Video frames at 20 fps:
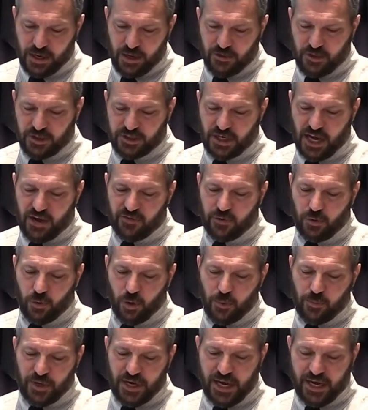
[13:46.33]
The devil
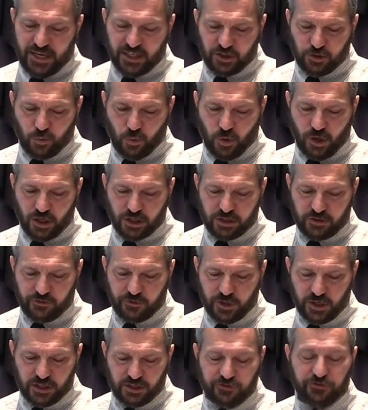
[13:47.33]
will be at his worst
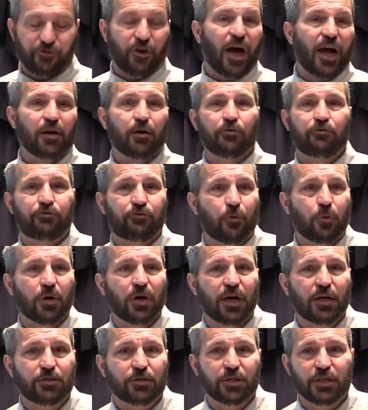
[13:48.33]
for his final
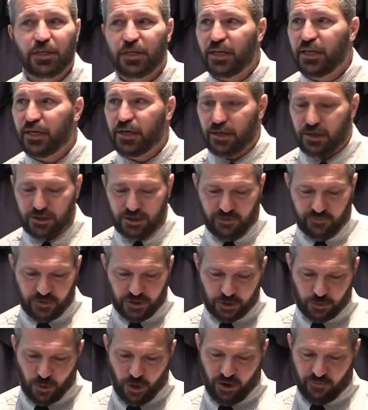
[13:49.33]
400 years of
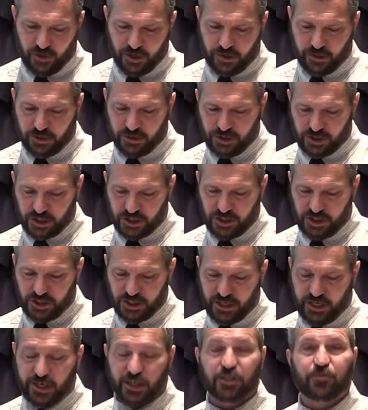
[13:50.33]
the 1260
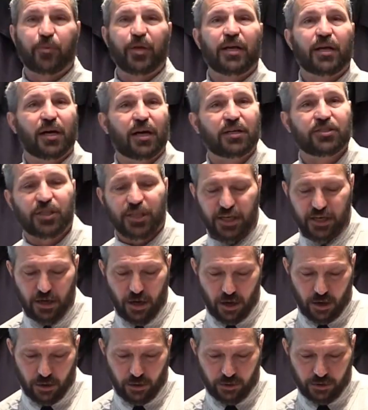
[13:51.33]
years because he
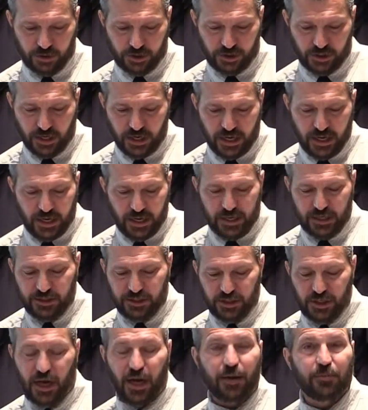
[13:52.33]
knows
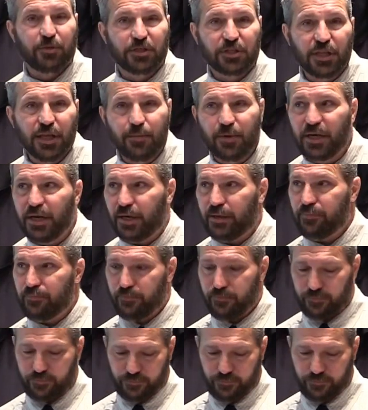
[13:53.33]
his time is limited.